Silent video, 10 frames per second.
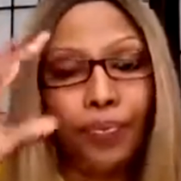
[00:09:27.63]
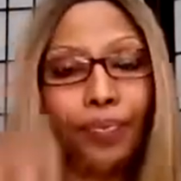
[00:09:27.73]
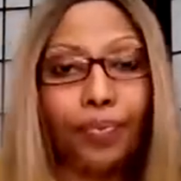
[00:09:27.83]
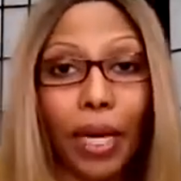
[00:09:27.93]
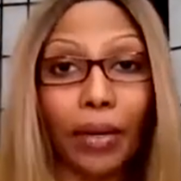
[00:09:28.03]

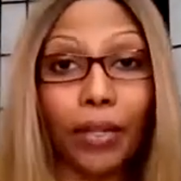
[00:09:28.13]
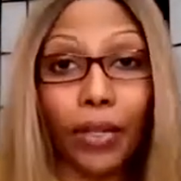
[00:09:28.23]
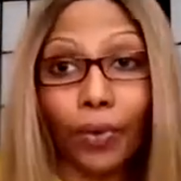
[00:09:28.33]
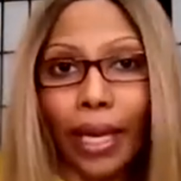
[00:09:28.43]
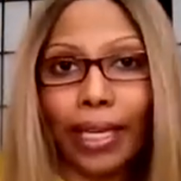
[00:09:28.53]
better your
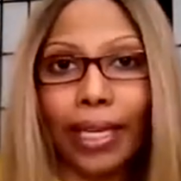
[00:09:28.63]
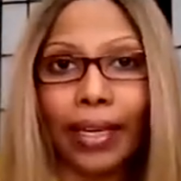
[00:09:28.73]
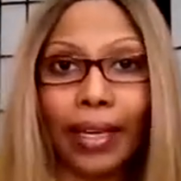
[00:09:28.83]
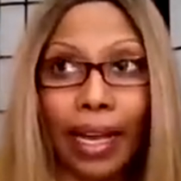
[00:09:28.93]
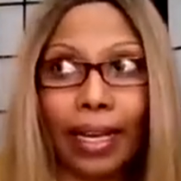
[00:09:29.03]

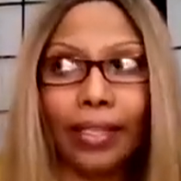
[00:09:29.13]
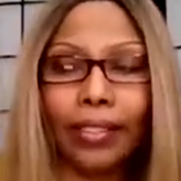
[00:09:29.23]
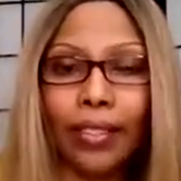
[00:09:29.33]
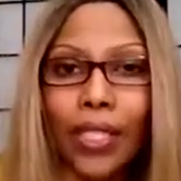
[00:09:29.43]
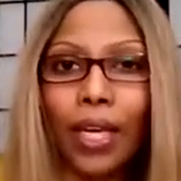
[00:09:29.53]
writing. And
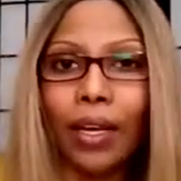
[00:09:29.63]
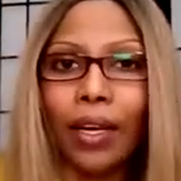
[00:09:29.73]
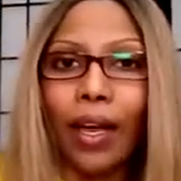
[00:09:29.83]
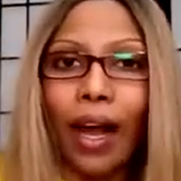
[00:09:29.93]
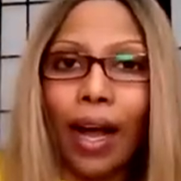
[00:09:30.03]

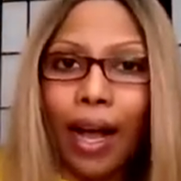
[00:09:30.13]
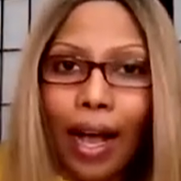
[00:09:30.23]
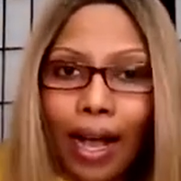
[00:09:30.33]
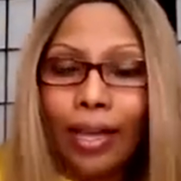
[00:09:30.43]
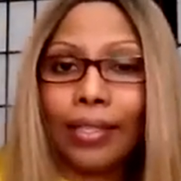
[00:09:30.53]

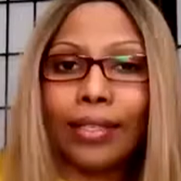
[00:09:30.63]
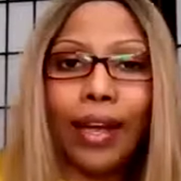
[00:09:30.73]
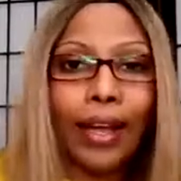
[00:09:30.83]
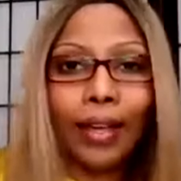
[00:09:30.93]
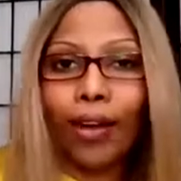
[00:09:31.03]
as
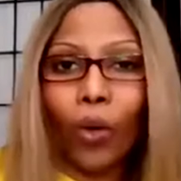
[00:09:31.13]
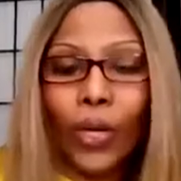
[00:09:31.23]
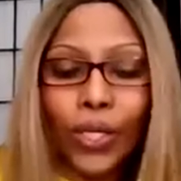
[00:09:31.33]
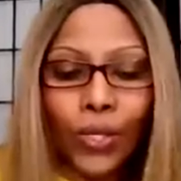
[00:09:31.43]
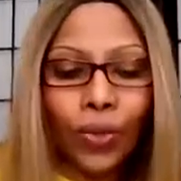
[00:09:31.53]
I
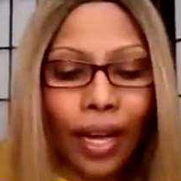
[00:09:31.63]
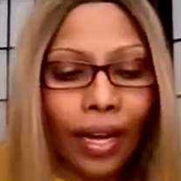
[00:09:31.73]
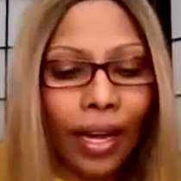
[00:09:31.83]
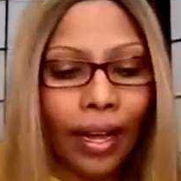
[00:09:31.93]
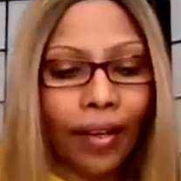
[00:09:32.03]
always do that,
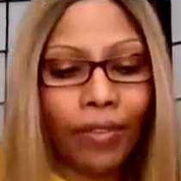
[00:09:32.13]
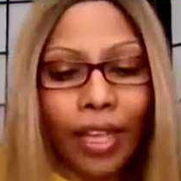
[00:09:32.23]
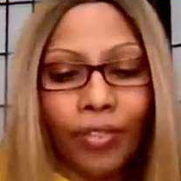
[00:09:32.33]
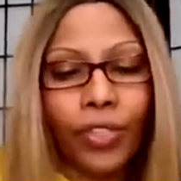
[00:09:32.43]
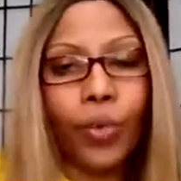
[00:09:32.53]
I have
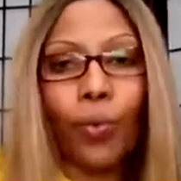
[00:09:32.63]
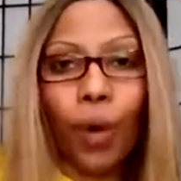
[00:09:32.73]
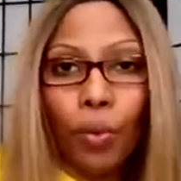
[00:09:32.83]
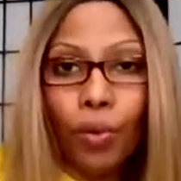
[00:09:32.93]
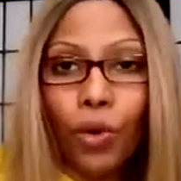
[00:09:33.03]
left
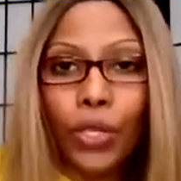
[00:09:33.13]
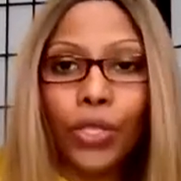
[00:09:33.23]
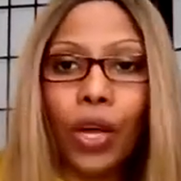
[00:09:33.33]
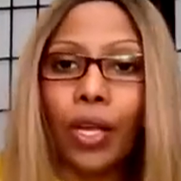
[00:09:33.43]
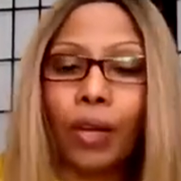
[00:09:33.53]
one more
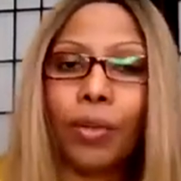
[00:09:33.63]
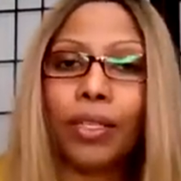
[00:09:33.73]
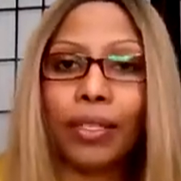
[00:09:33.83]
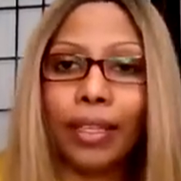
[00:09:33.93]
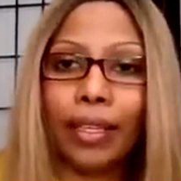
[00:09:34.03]
document
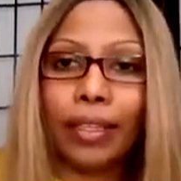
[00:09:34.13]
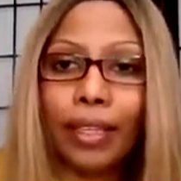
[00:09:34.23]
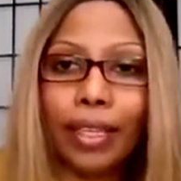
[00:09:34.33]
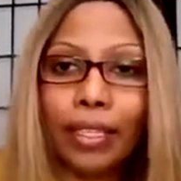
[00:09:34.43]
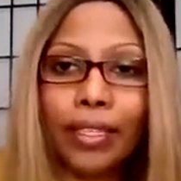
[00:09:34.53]
in the
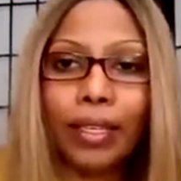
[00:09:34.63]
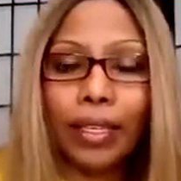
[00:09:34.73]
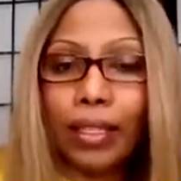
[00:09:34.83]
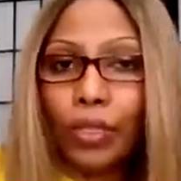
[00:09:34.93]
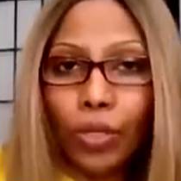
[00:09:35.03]
links in
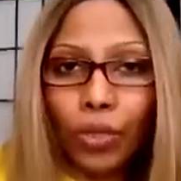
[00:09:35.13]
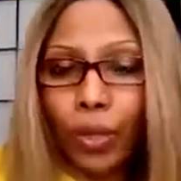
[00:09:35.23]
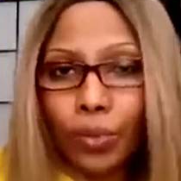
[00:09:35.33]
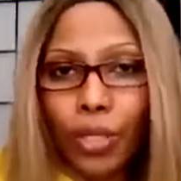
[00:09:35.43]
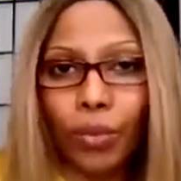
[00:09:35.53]
this
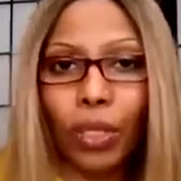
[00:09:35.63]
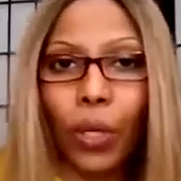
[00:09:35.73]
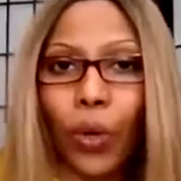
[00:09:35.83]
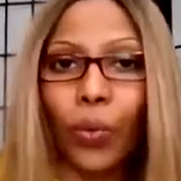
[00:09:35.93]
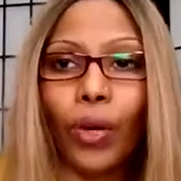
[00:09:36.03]
description
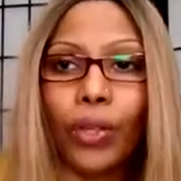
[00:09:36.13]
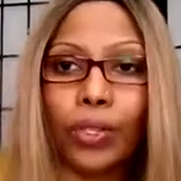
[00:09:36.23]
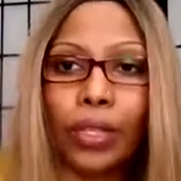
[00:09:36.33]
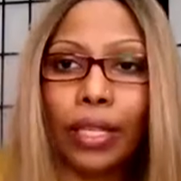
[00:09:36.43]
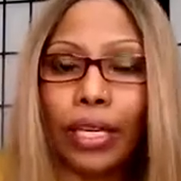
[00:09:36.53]
below where there's a
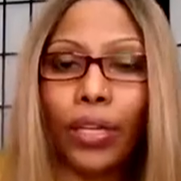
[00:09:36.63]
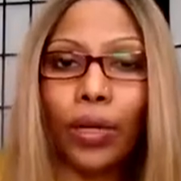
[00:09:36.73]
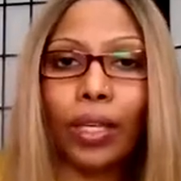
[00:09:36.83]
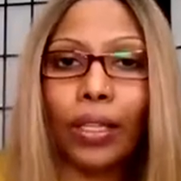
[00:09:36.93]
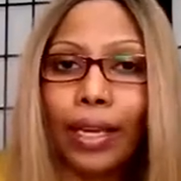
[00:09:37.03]
link. You can
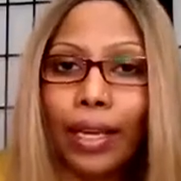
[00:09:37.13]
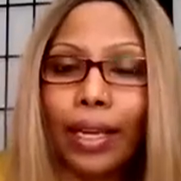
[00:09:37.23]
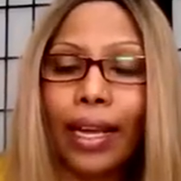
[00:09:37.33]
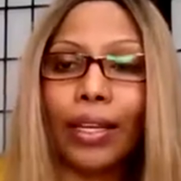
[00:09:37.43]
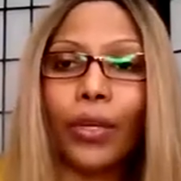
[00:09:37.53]
click it
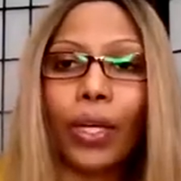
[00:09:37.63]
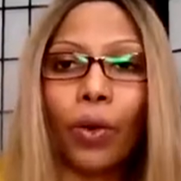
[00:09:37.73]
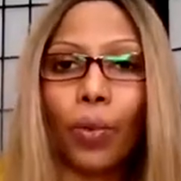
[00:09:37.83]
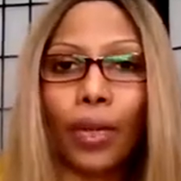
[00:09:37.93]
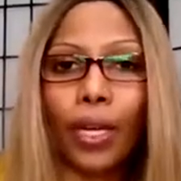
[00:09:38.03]
and you can
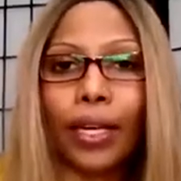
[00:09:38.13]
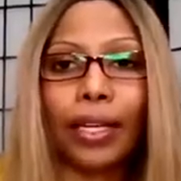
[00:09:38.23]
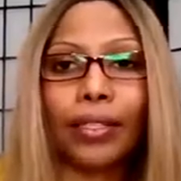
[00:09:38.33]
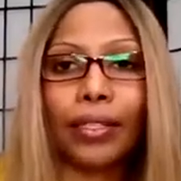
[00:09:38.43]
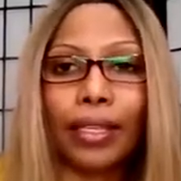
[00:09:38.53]
open it and
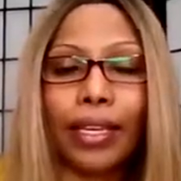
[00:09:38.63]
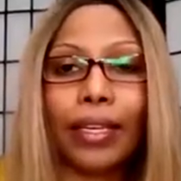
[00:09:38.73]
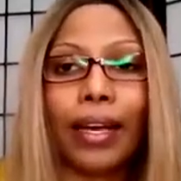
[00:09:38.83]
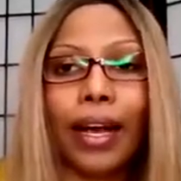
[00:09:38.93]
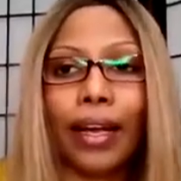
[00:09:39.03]
see
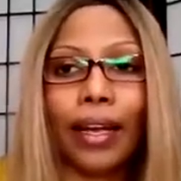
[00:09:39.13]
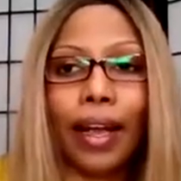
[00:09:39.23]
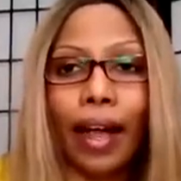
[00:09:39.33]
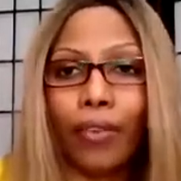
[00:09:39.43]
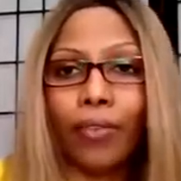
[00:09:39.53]
I
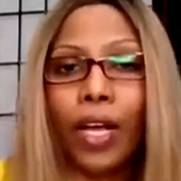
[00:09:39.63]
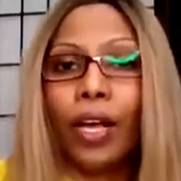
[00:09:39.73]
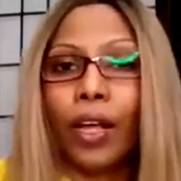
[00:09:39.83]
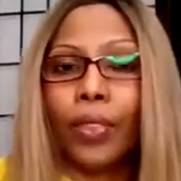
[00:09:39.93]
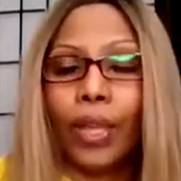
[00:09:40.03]
have
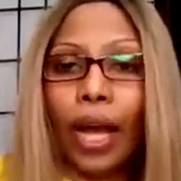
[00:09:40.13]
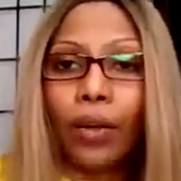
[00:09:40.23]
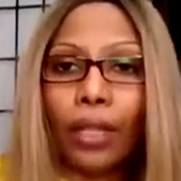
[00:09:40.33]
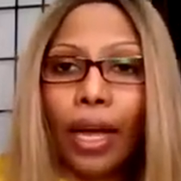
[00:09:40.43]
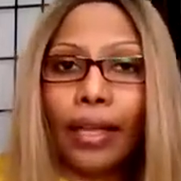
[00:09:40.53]
the
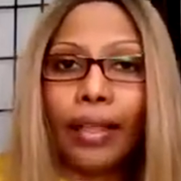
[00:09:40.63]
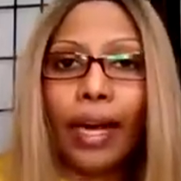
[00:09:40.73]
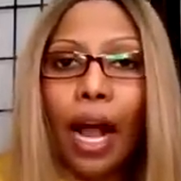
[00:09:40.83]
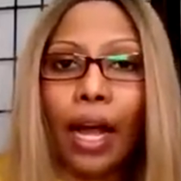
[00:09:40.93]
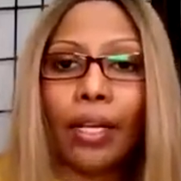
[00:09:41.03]
outline that
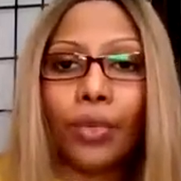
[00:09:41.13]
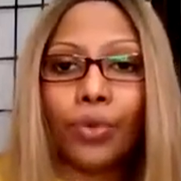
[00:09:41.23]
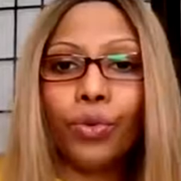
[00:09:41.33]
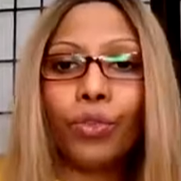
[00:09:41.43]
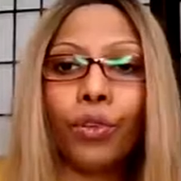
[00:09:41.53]
I
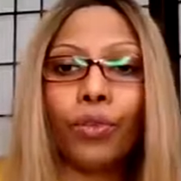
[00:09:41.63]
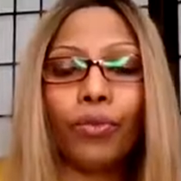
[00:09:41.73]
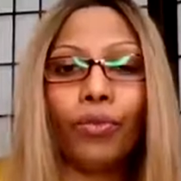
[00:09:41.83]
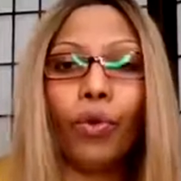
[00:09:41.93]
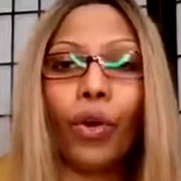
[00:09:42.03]
use
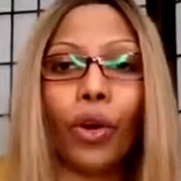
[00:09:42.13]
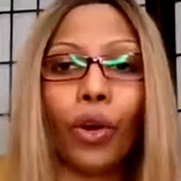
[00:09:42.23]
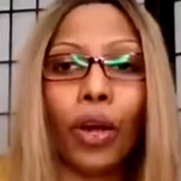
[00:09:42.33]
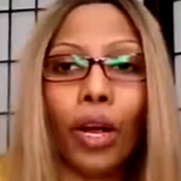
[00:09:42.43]
for